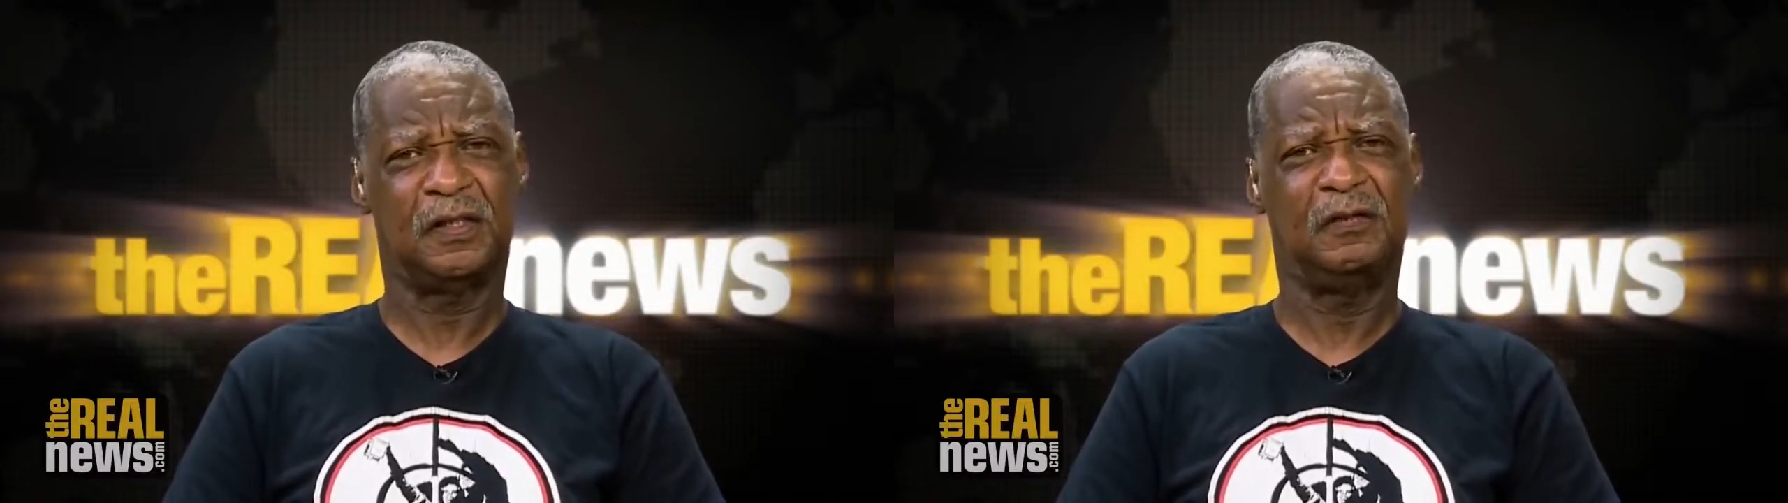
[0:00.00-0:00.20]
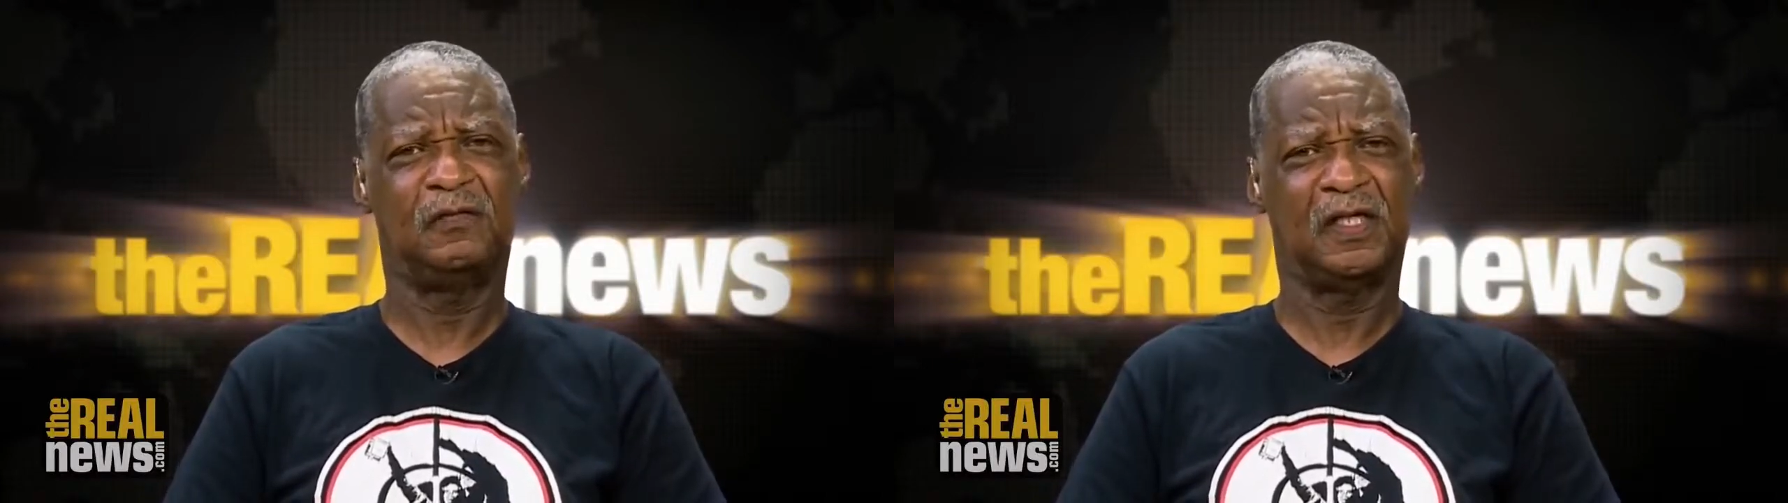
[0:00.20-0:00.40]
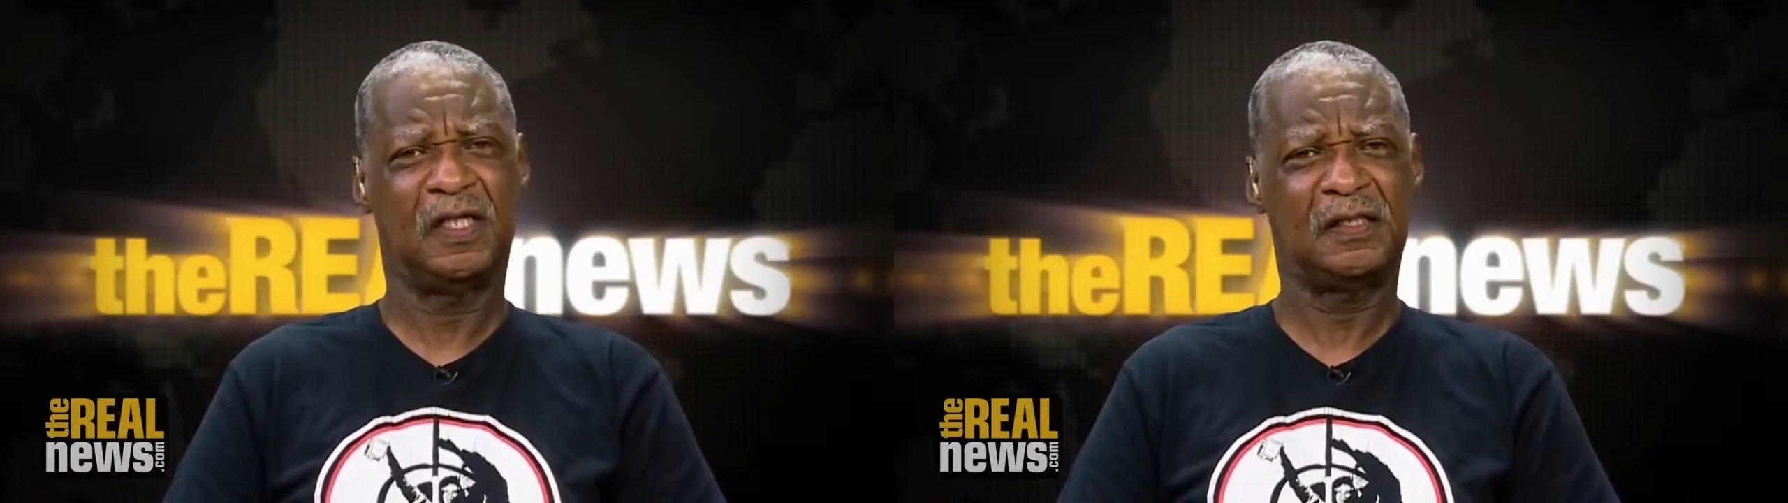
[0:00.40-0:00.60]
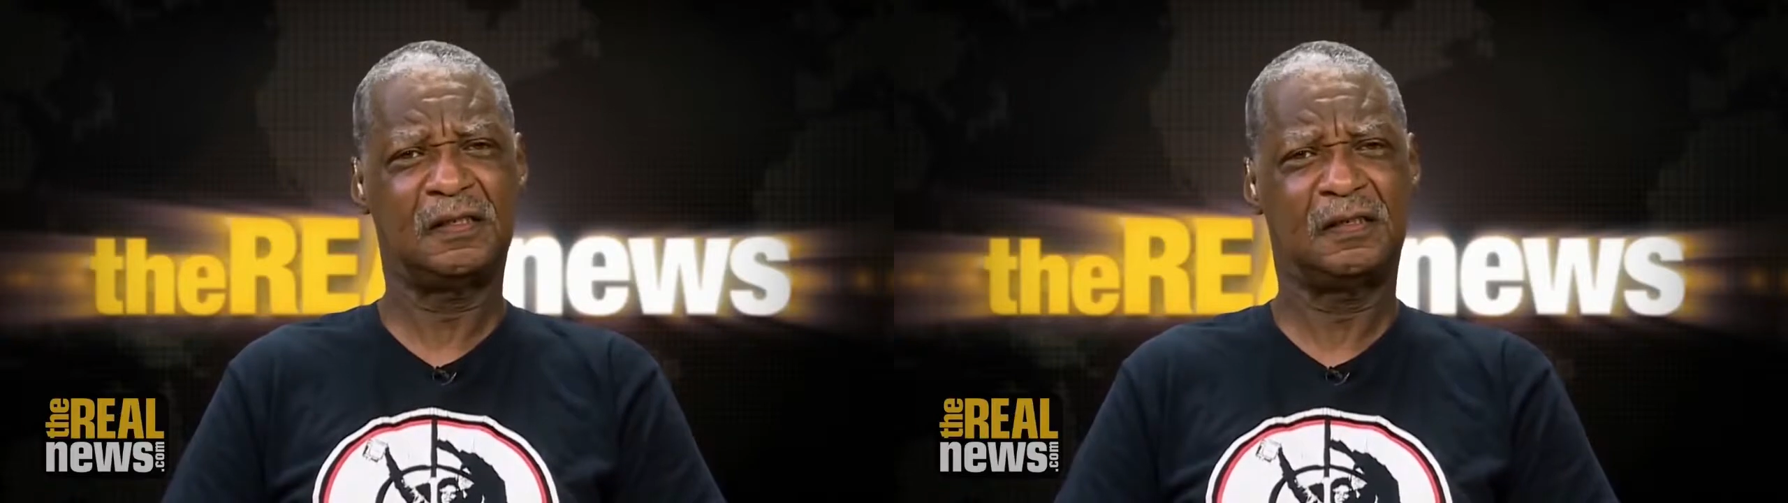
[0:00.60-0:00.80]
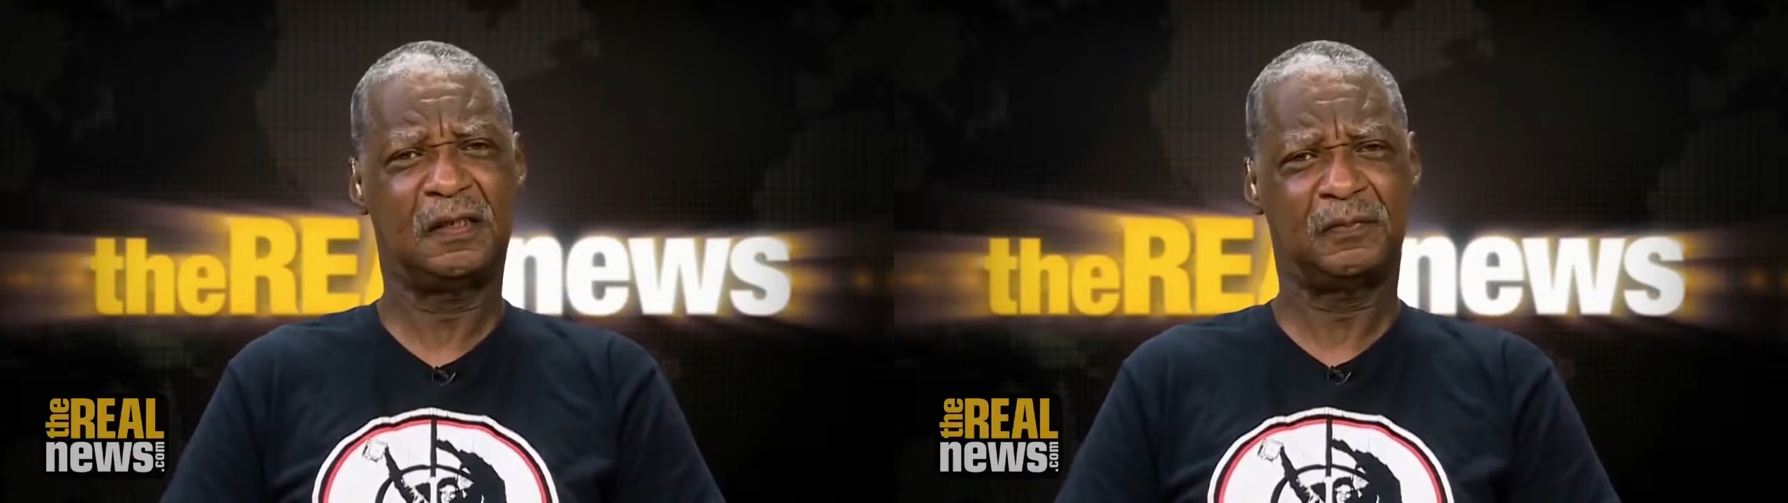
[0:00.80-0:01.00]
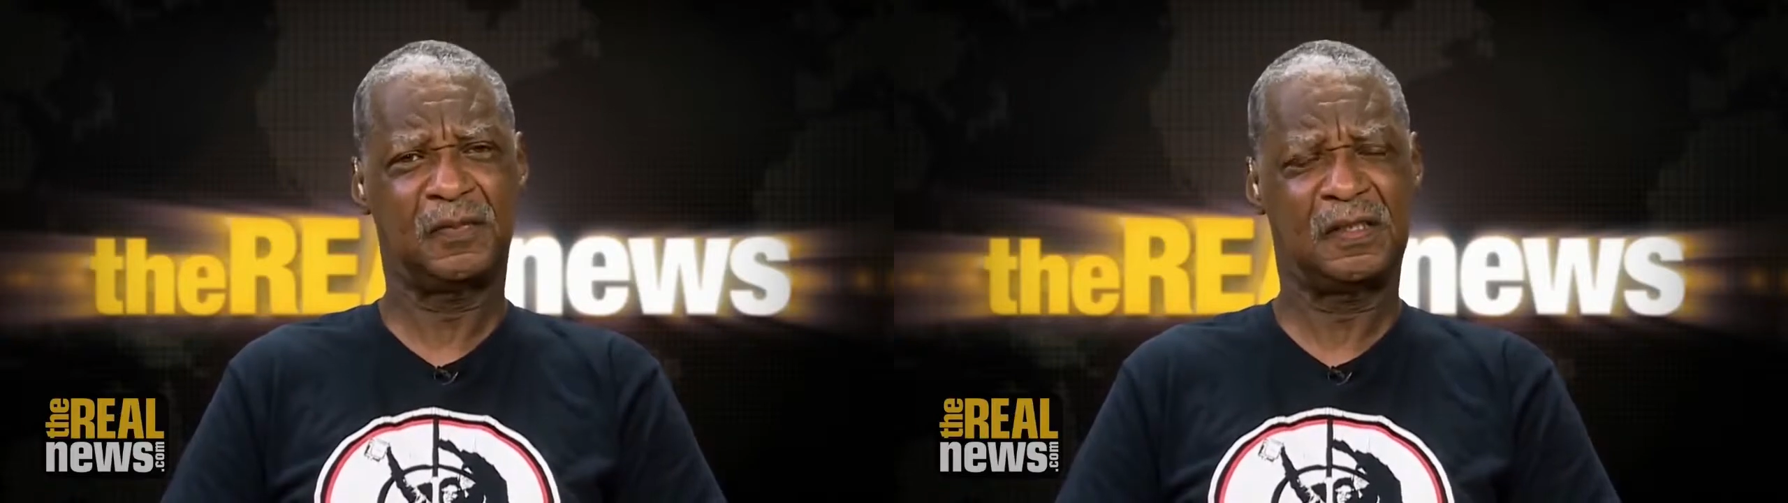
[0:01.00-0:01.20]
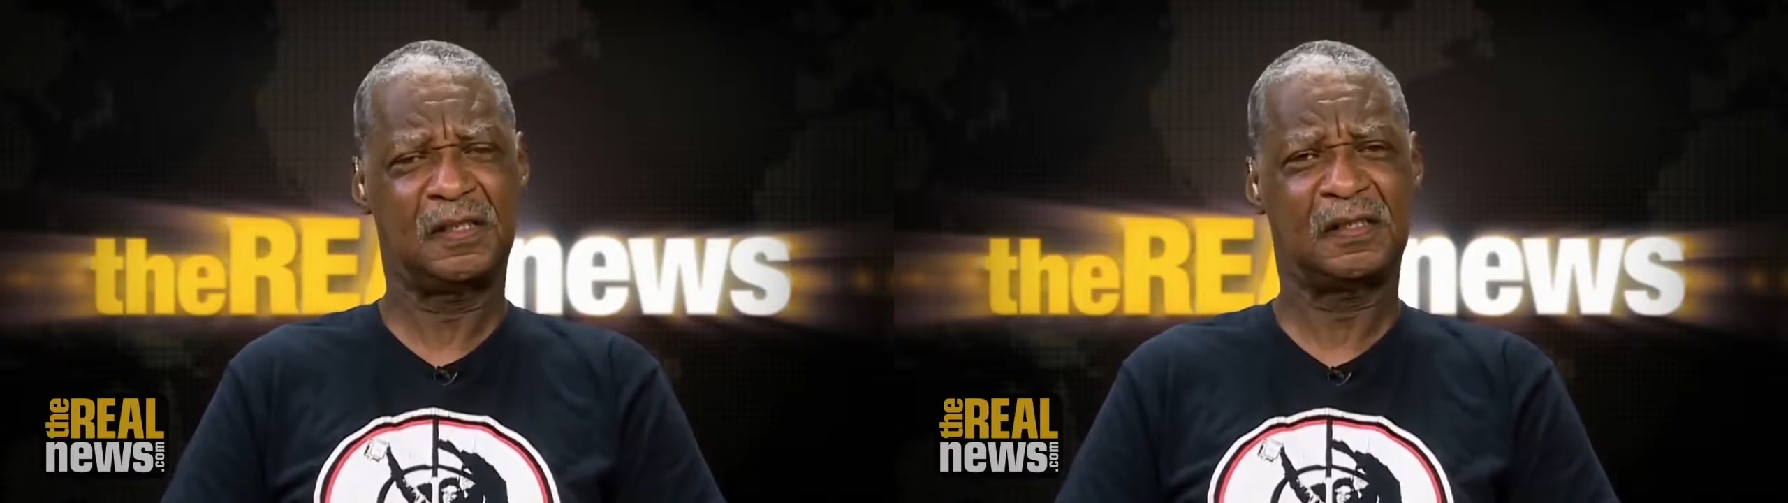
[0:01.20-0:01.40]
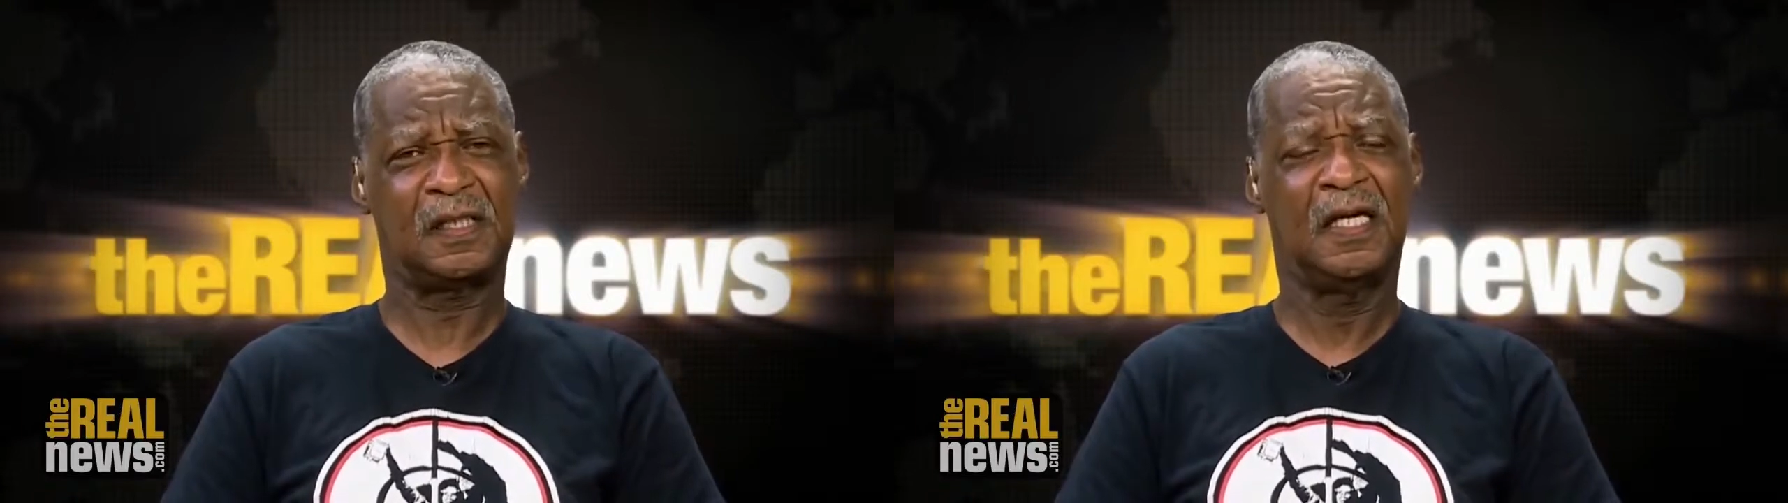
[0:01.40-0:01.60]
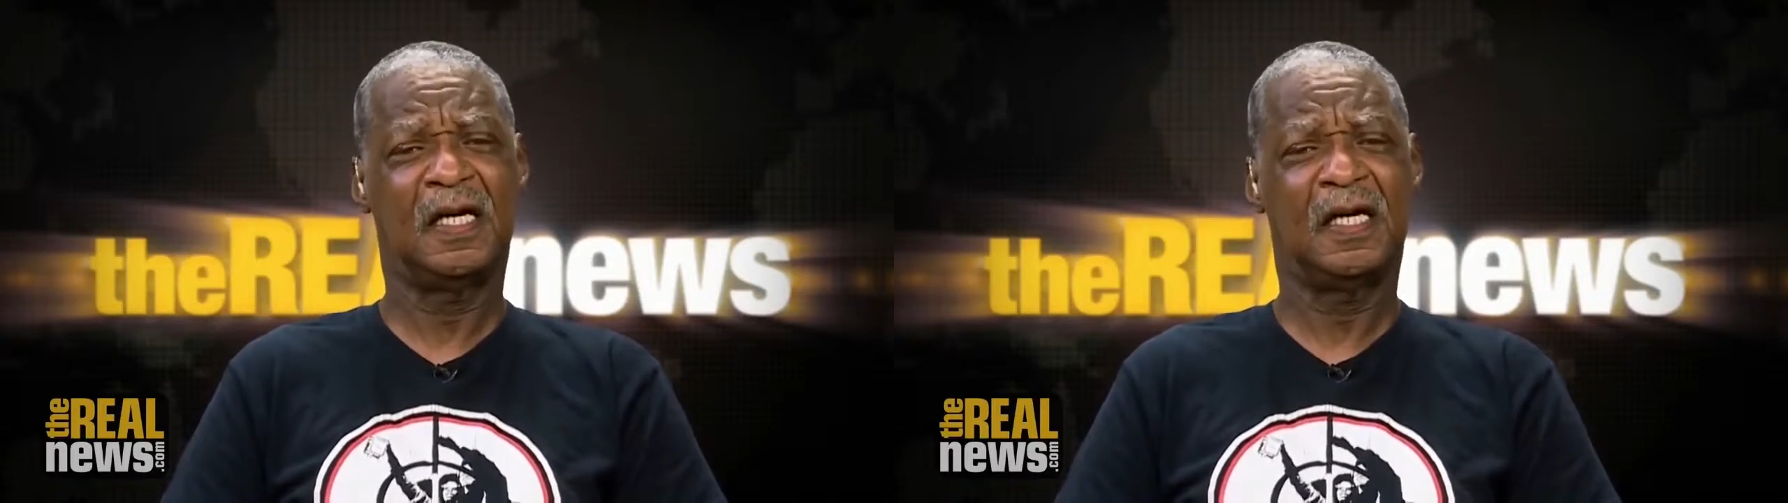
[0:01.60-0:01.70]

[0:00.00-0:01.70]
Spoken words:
in relationship to this.